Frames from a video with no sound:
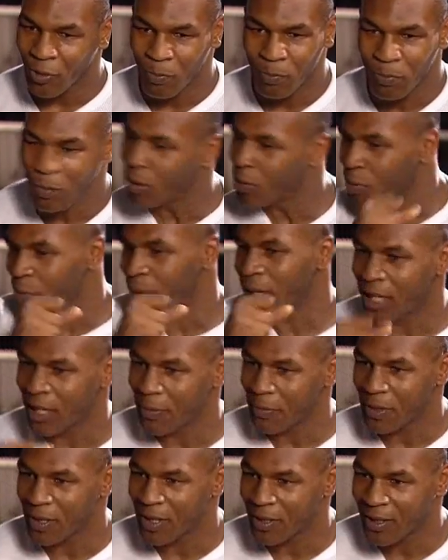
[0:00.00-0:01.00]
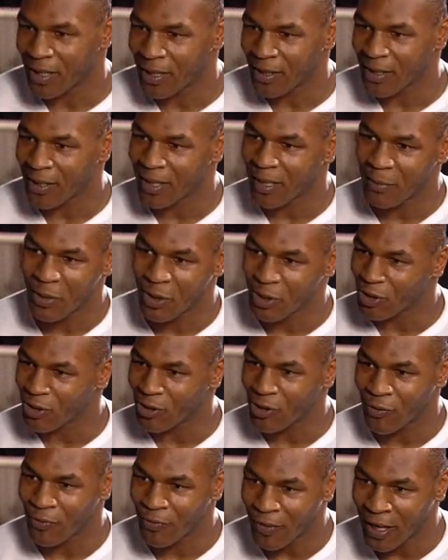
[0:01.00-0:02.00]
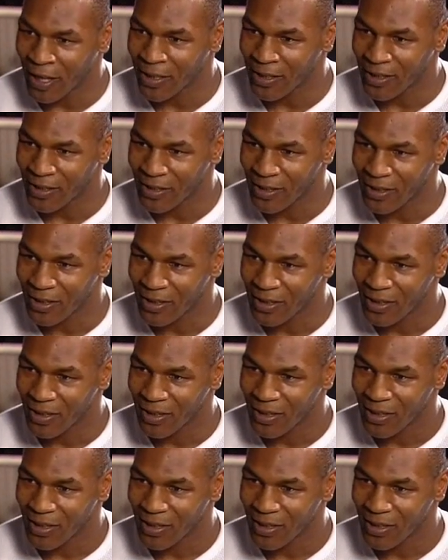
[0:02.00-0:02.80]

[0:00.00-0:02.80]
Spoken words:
gets boom, wake up in the instant, come, let's just go fight